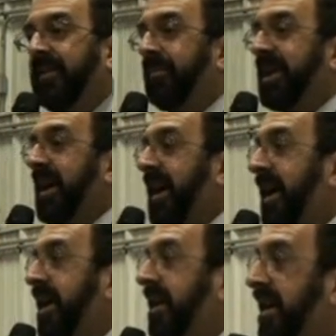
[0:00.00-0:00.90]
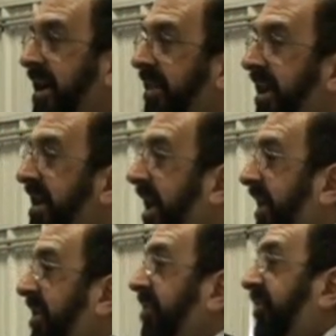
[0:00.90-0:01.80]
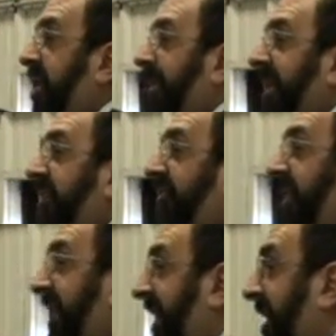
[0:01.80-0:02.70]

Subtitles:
FBI, they got a huge coalition, they